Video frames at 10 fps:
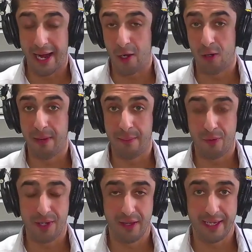I
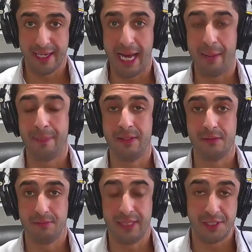remember it like it
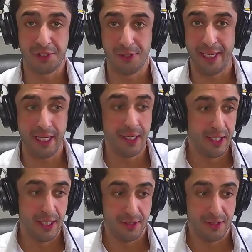happened yesterday.